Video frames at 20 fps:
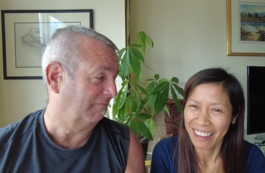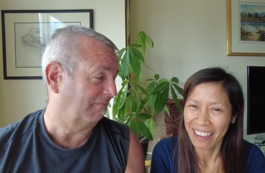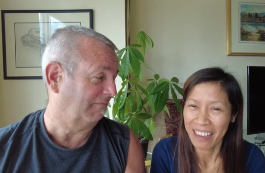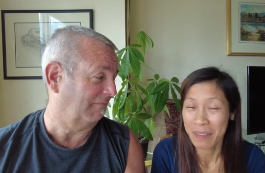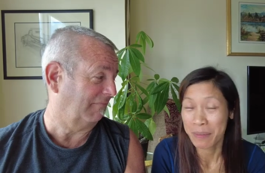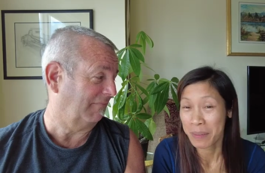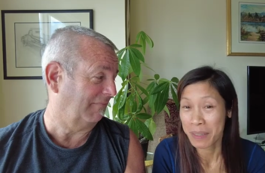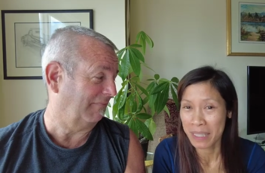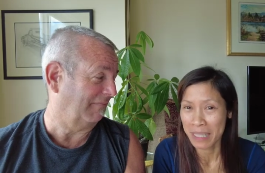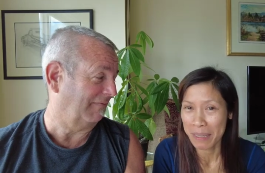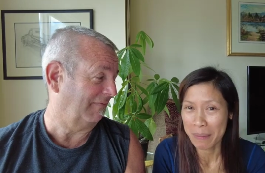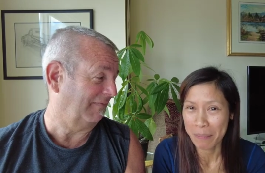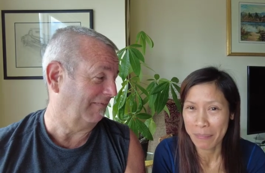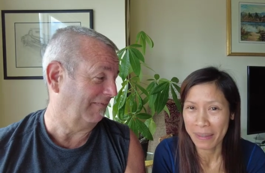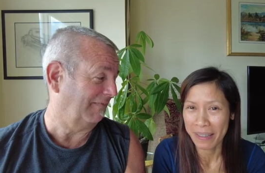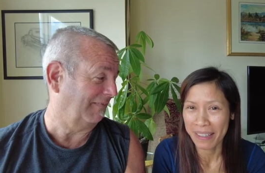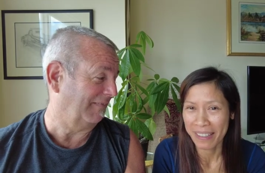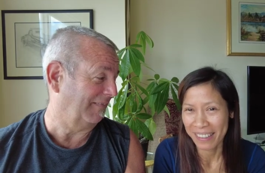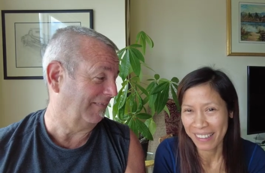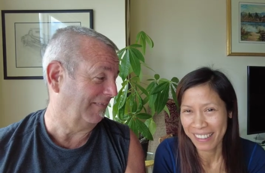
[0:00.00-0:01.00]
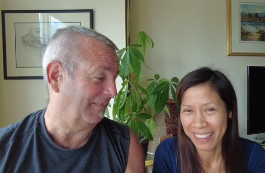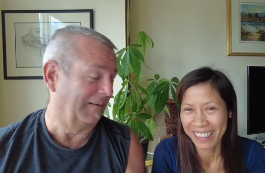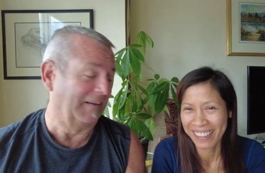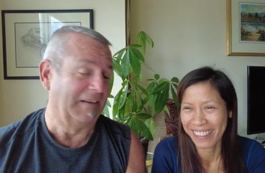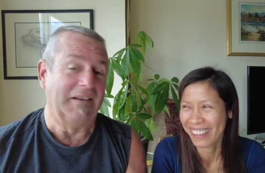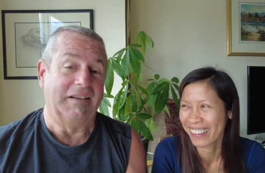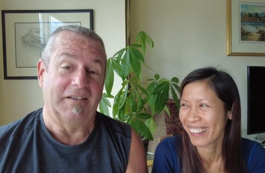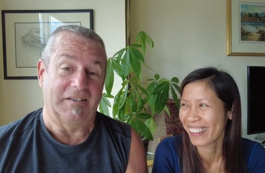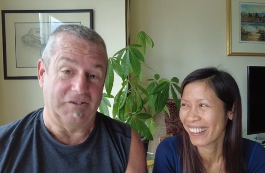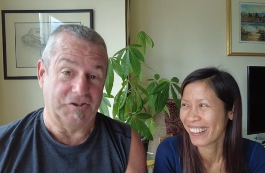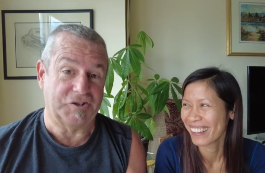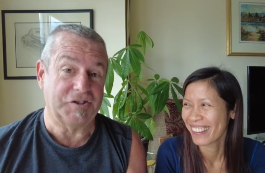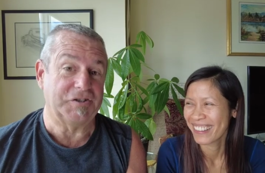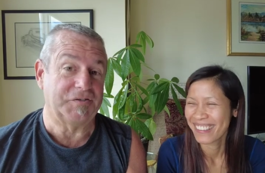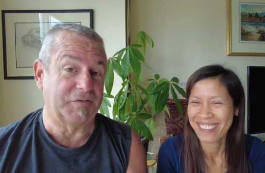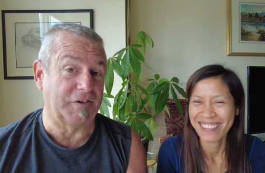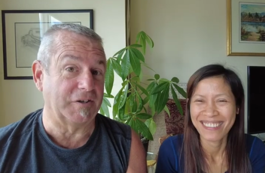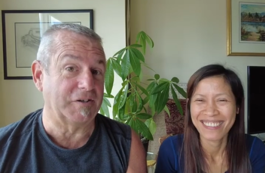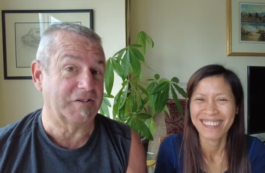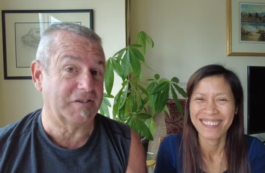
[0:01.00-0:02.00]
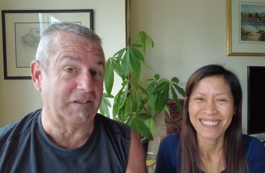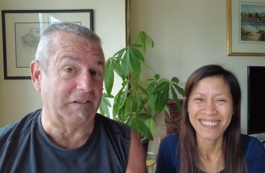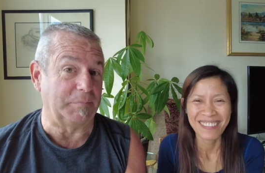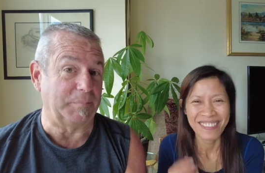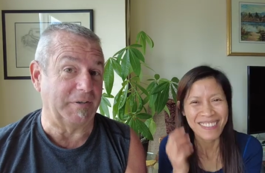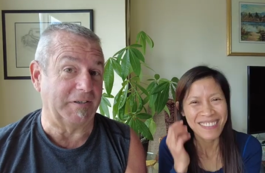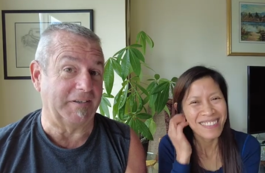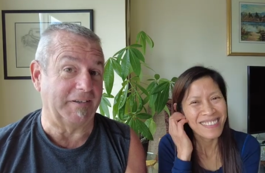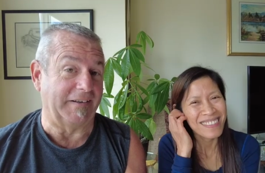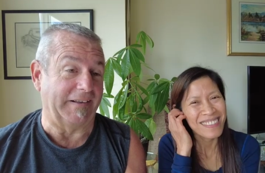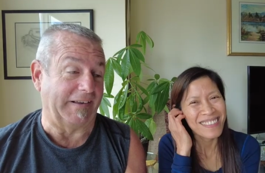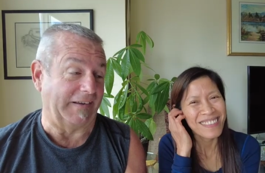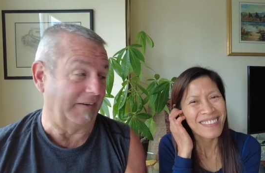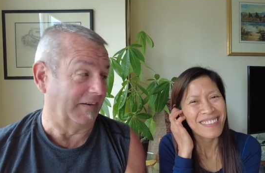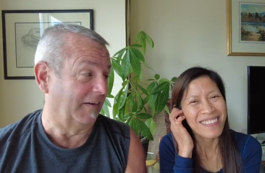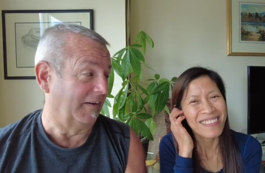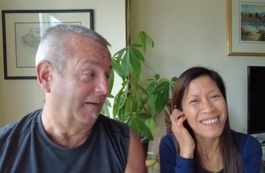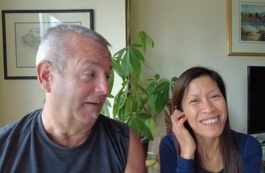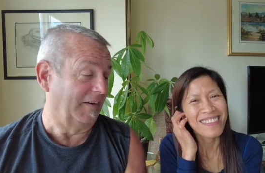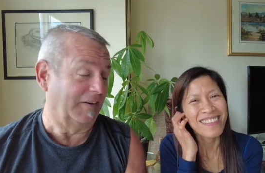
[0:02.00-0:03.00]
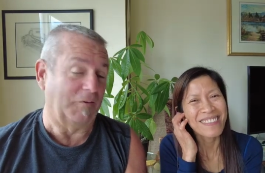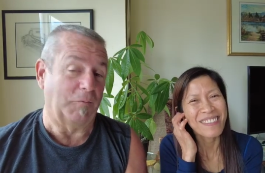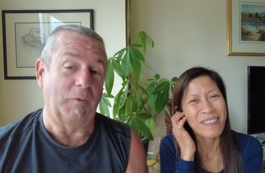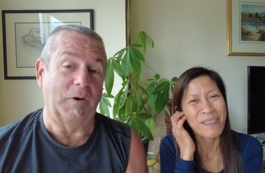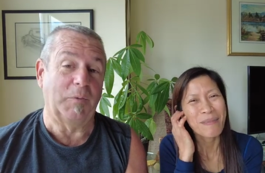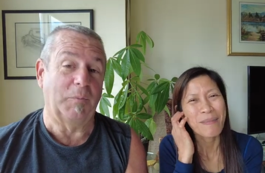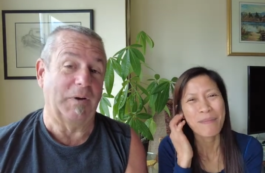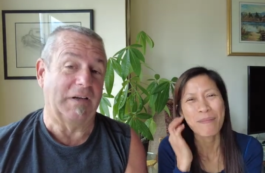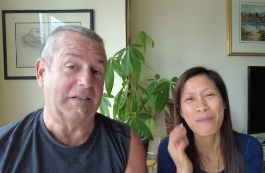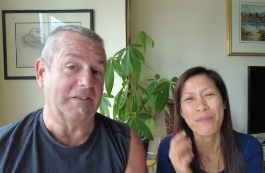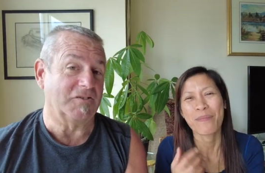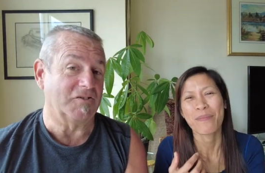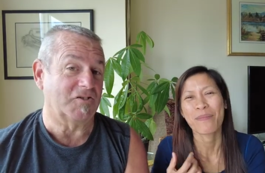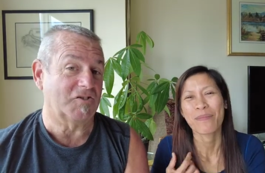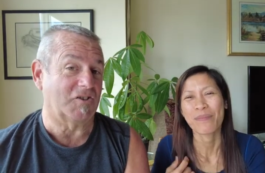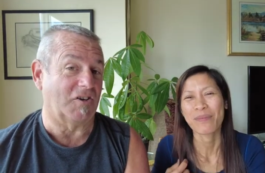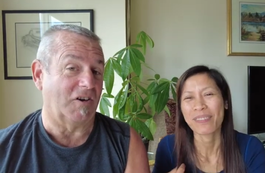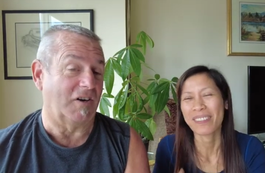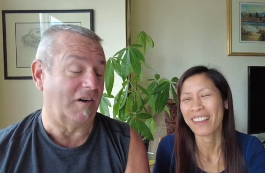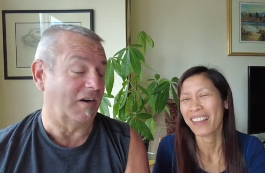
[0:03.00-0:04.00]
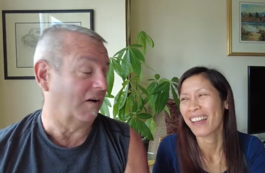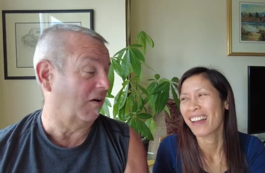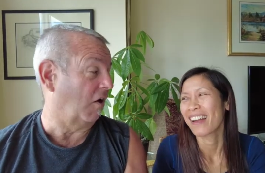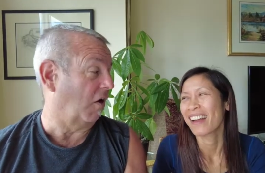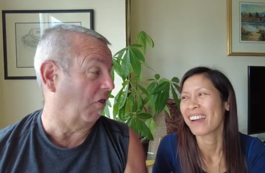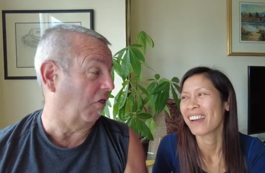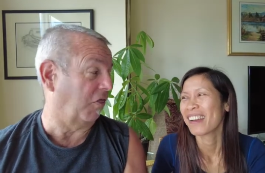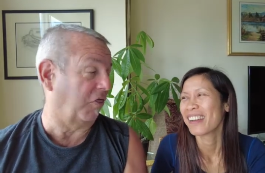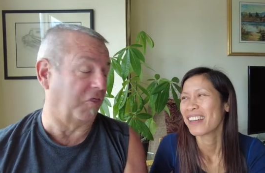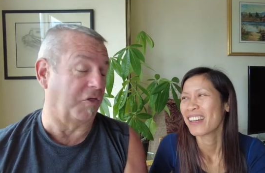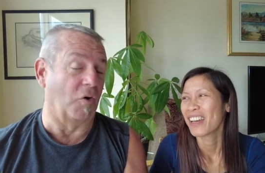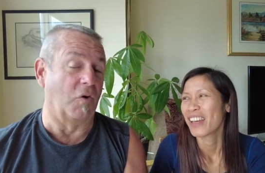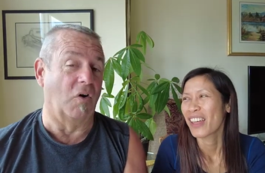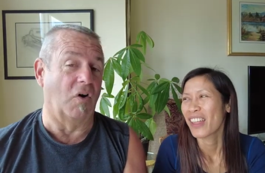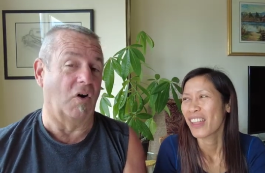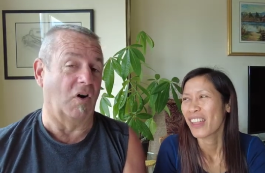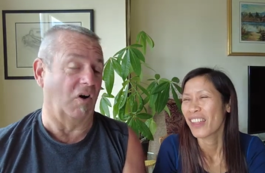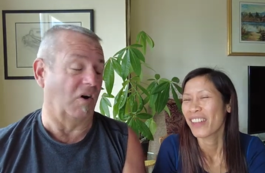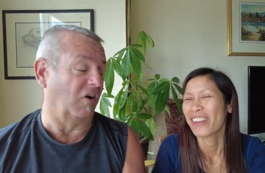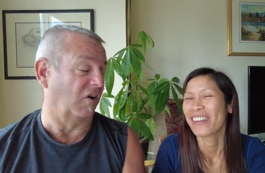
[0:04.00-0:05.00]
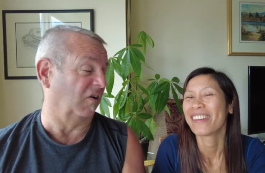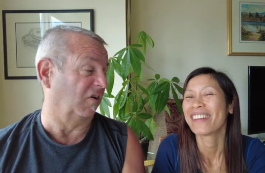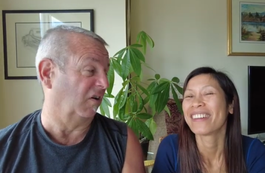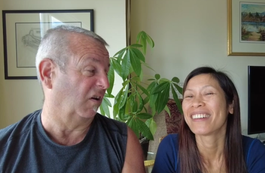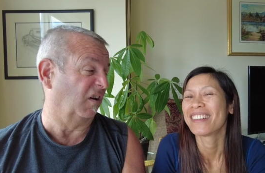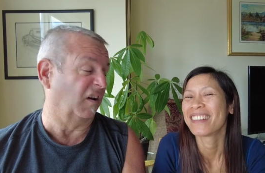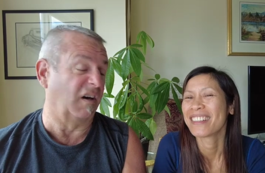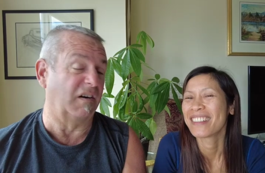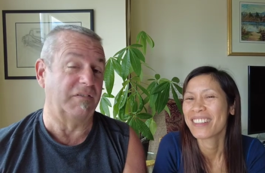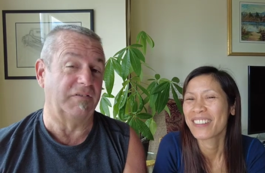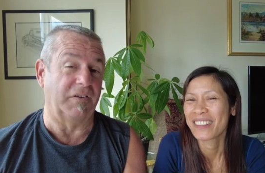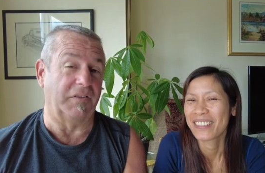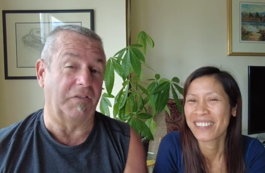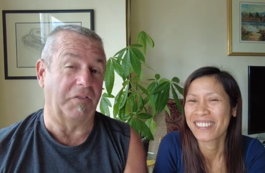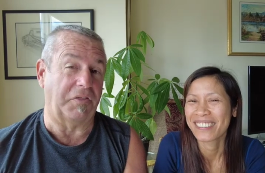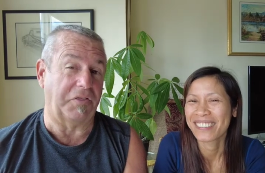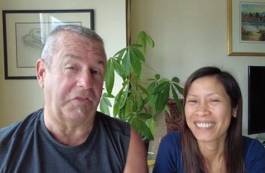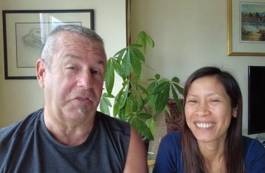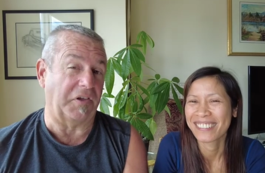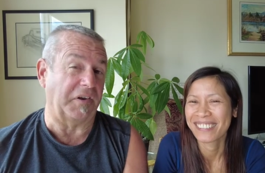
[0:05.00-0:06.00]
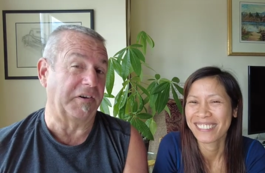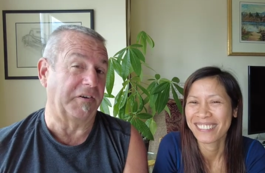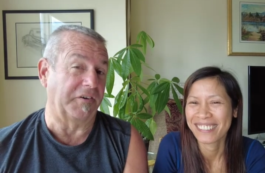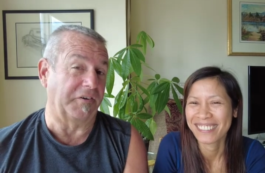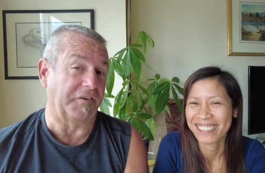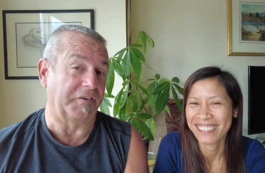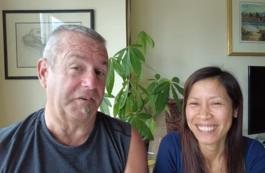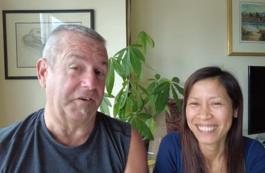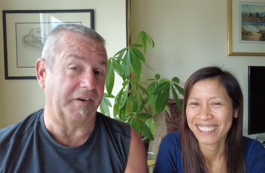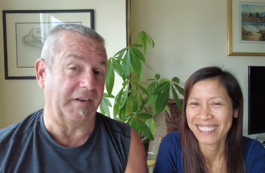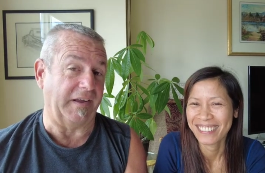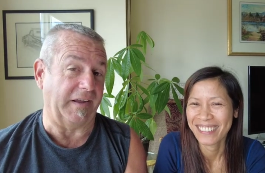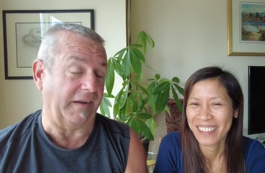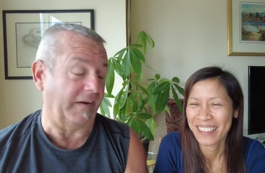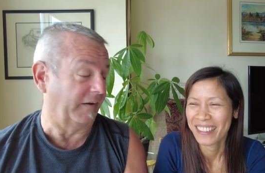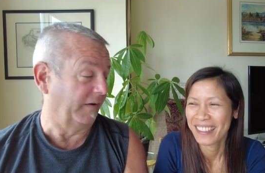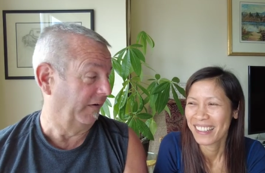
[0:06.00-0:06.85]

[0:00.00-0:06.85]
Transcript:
Speaker 1: I'm sleepy.
Speaker 2: She's very sleepy today. We went and saw Thor, Love and Thunder today.